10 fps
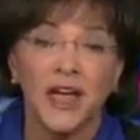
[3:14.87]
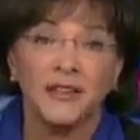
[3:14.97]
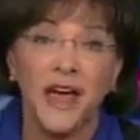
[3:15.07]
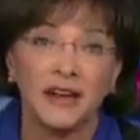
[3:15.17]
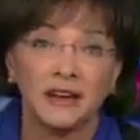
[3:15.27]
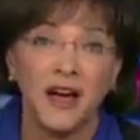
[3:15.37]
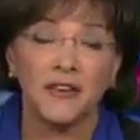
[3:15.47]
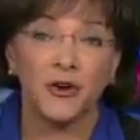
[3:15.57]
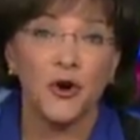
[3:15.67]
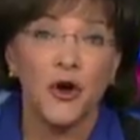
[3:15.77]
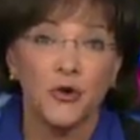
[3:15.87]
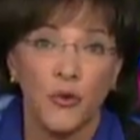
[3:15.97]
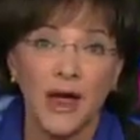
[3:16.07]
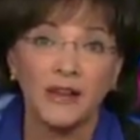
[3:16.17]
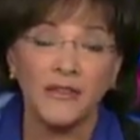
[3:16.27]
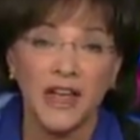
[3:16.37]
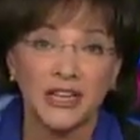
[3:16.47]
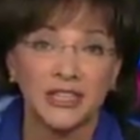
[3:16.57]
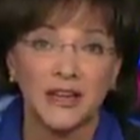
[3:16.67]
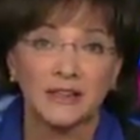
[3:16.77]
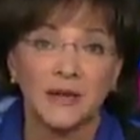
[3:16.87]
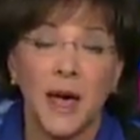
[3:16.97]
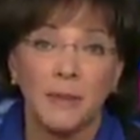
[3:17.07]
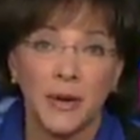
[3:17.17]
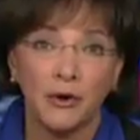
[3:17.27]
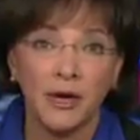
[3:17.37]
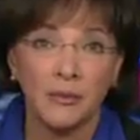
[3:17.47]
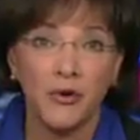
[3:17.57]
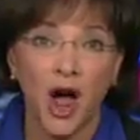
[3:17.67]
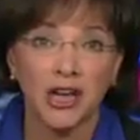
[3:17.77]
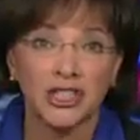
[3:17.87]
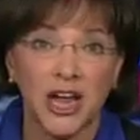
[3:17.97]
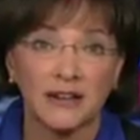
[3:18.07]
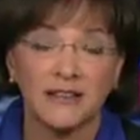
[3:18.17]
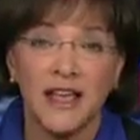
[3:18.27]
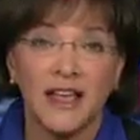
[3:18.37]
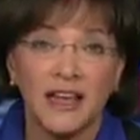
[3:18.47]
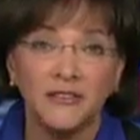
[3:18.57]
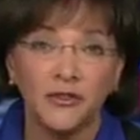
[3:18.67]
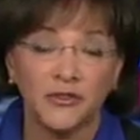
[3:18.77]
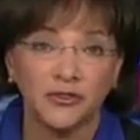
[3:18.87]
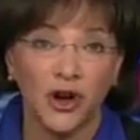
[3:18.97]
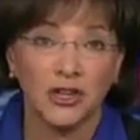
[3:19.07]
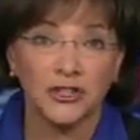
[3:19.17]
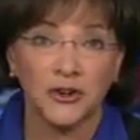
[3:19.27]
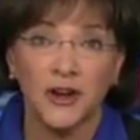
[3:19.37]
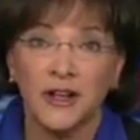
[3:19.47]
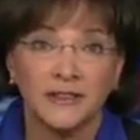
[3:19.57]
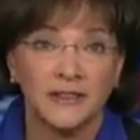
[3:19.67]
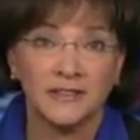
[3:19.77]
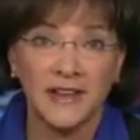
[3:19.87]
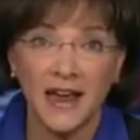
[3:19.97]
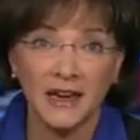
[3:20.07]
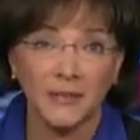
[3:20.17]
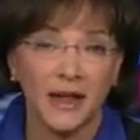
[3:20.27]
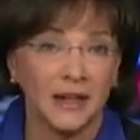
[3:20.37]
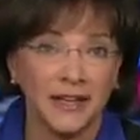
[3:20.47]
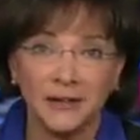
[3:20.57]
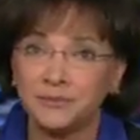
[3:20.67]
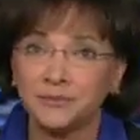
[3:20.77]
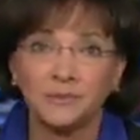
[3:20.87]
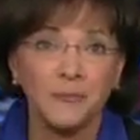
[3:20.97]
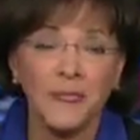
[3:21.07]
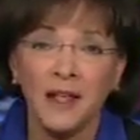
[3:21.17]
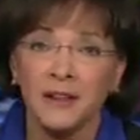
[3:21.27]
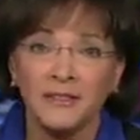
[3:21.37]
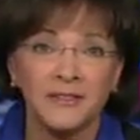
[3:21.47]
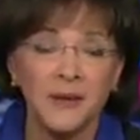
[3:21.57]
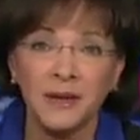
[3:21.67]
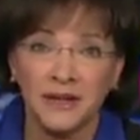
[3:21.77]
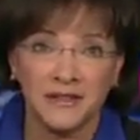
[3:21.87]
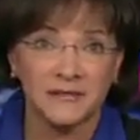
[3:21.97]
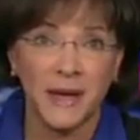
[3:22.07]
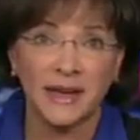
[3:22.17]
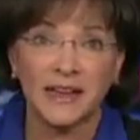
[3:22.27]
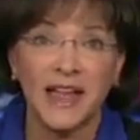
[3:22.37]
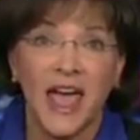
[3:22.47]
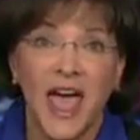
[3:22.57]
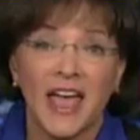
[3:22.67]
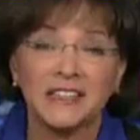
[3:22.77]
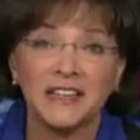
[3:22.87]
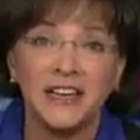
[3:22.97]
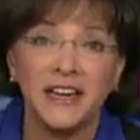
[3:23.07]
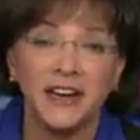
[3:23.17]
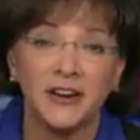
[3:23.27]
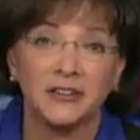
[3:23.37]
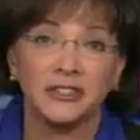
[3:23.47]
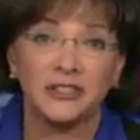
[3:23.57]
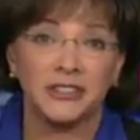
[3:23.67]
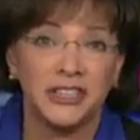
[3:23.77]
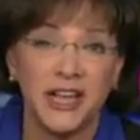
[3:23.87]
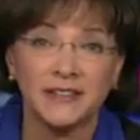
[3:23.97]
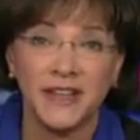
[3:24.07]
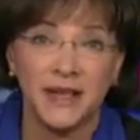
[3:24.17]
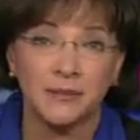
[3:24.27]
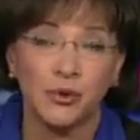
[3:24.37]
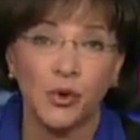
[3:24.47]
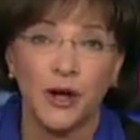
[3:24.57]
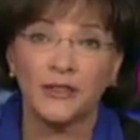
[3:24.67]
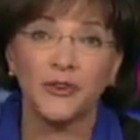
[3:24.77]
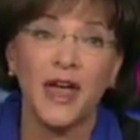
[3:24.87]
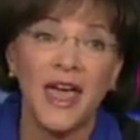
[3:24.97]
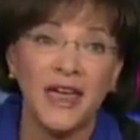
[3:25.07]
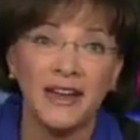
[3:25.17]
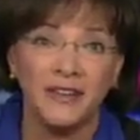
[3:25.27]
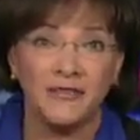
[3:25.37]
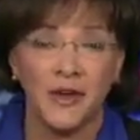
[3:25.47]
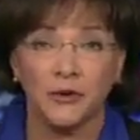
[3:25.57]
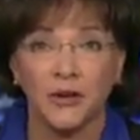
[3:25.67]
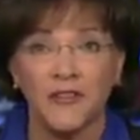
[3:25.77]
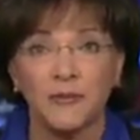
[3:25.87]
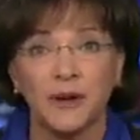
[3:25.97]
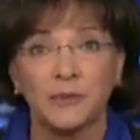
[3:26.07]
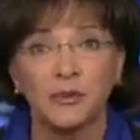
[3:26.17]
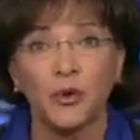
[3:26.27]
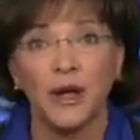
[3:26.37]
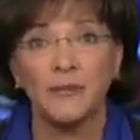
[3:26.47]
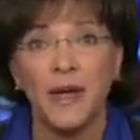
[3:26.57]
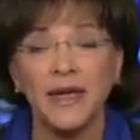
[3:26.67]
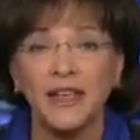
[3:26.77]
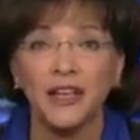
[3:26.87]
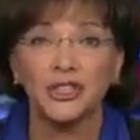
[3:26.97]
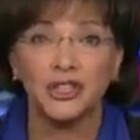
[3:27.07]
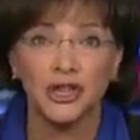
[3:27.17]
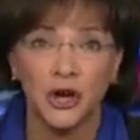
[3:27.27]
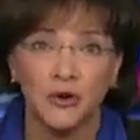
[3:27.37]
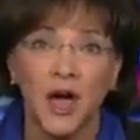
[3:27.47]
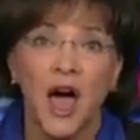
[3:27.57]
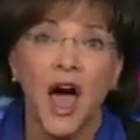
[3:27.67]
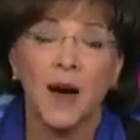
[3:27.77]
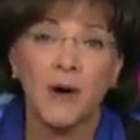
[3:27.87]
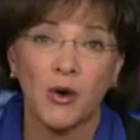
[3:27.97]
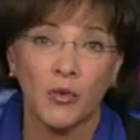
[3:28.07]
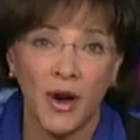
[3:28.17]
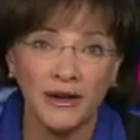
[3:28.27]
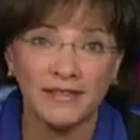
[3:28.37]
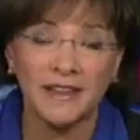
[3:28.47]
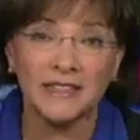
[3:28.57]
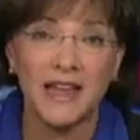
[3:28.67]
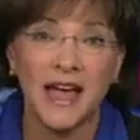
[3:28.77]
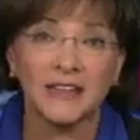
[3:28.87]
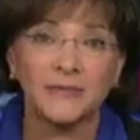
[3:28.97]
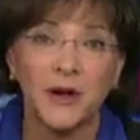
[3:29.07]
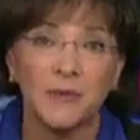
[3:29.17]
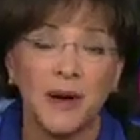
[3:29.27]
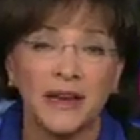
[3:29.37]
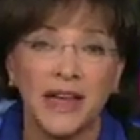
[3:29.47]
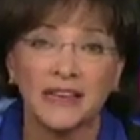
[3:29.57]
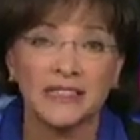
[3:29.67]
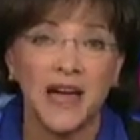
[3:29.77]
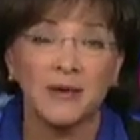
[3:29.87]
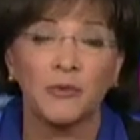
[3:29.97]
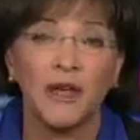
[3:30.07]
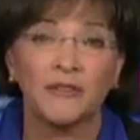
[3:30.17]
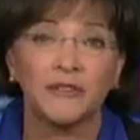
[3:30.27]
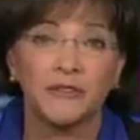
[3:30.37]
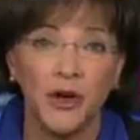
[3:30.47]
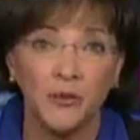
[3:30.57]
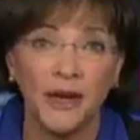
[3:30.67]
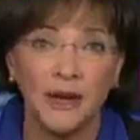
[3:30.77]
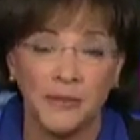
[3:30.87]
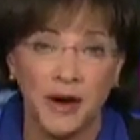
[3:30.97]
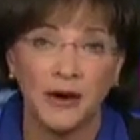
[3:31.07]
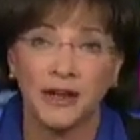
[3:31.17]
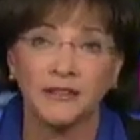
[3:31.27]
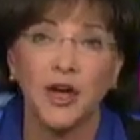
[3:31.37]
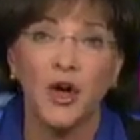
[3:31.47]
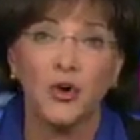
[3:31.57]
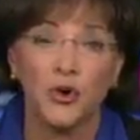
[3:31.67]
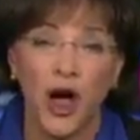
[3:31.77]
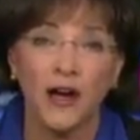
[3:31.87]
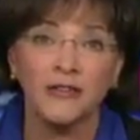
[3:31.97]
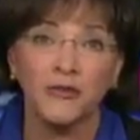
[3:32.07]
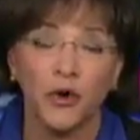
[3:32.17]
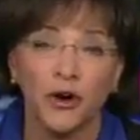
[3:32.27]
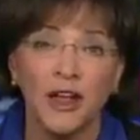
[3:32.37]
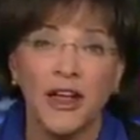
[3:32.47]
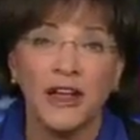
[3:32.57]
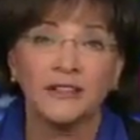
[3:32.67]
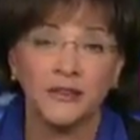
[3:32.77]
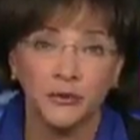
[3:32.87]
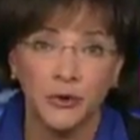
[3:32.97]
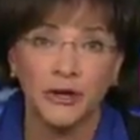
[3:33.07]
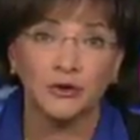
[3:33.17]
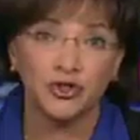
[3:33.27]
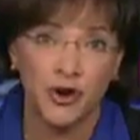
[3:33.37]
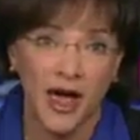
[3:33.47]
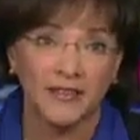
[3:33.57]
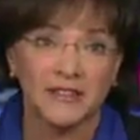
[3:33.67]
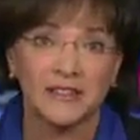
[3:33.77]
that cover renovations, building projects, infrastructure, sustainability, stimulus spending. And to hear GSA employees or any federal government employee making a joke about wasting taxpayer money at a time when we have so many Americans who are out of work is a real travesty.